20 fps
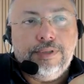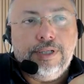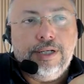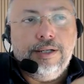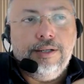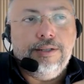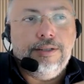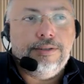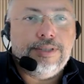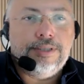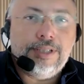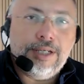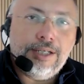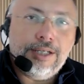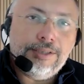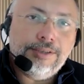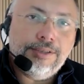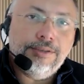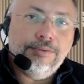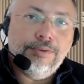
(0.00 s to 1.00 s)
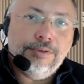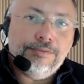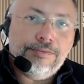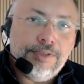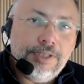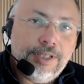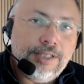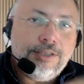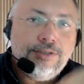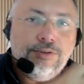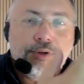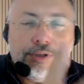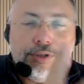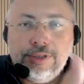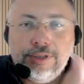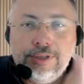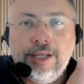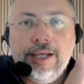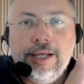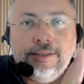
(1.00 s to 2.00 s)
I start with this or
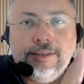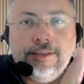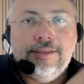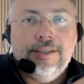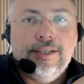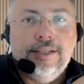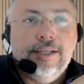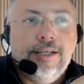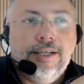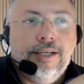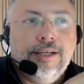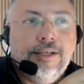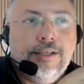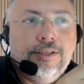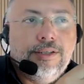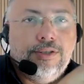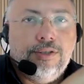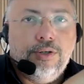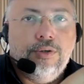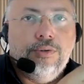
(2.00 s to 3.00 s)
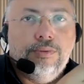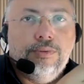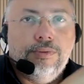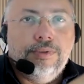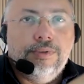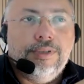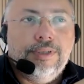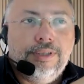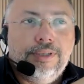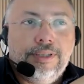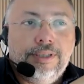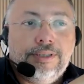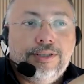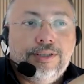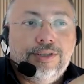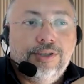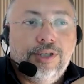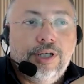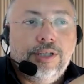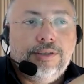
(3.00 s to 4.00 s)
that. So
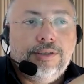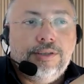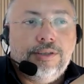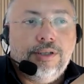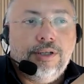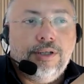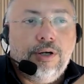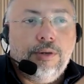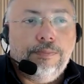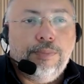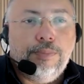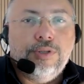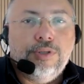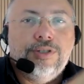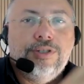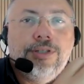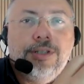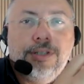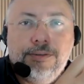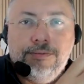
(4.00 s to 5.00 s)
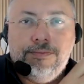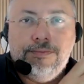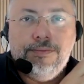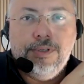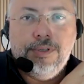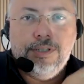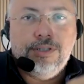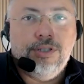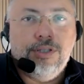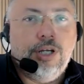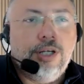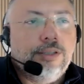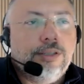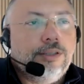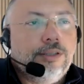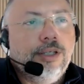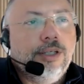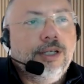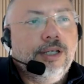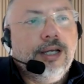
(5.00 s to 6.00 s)
it's not a positive. It's
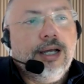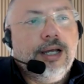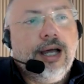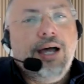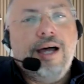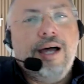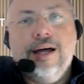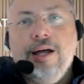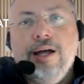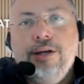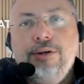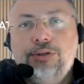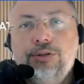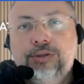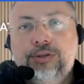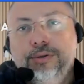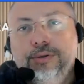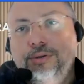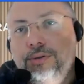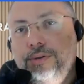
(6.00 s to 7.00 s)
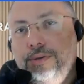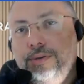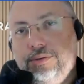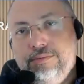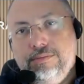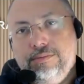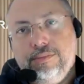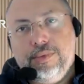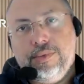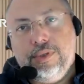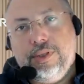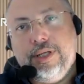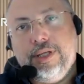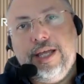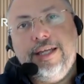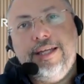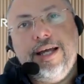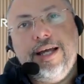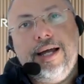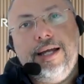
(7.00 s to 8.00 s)
not, I will do
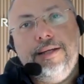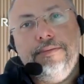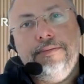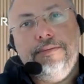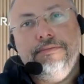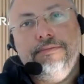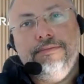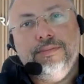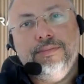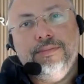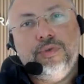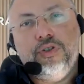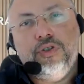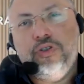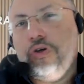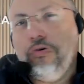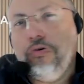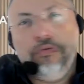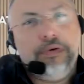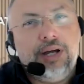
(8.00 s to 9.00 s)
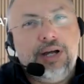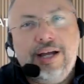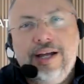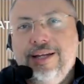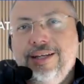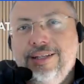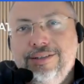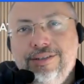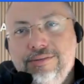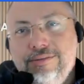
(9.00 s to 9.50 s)
AI, so I